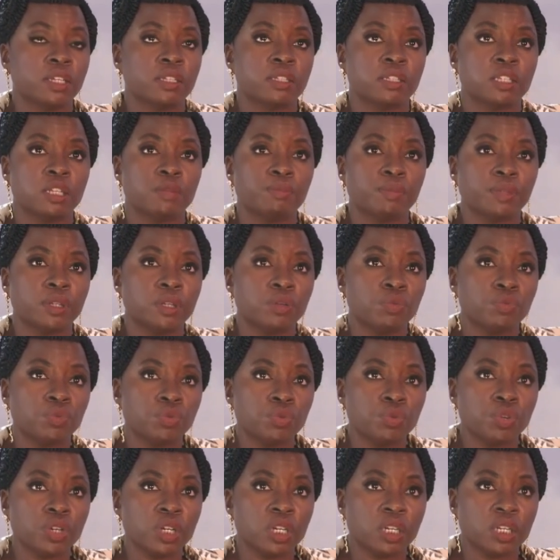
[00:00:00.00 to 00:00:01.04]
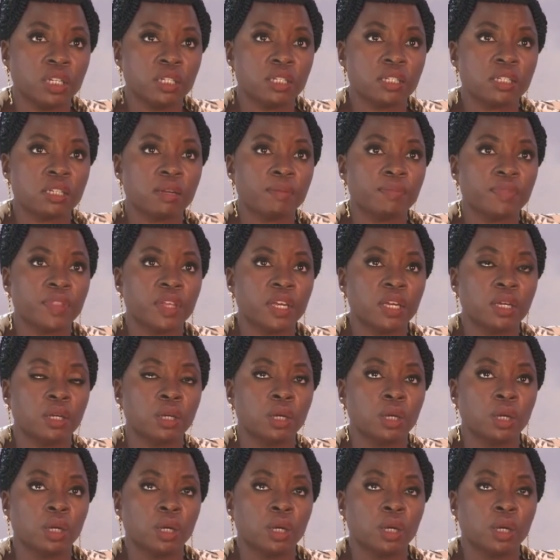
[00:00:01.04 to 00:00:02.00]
It's deeply rooted in something